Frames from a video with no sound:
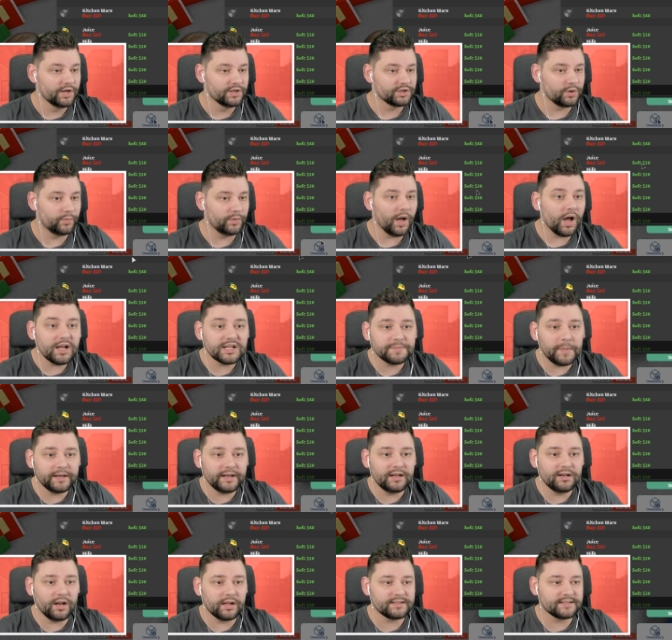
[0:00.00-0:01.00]
So we are
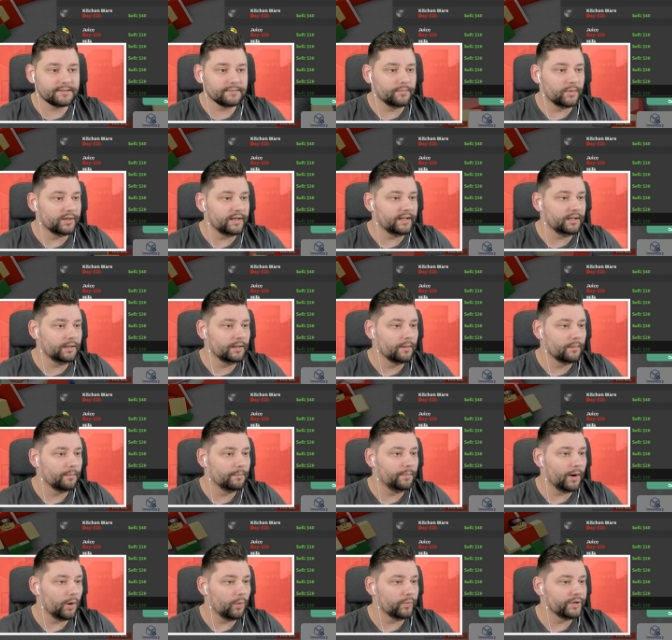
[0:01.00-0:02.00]
spending lots of money,
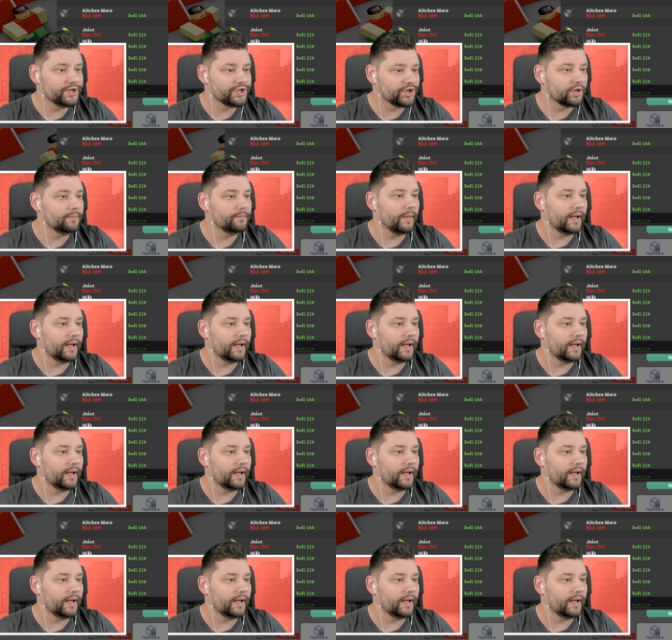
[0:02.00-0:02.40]
but we should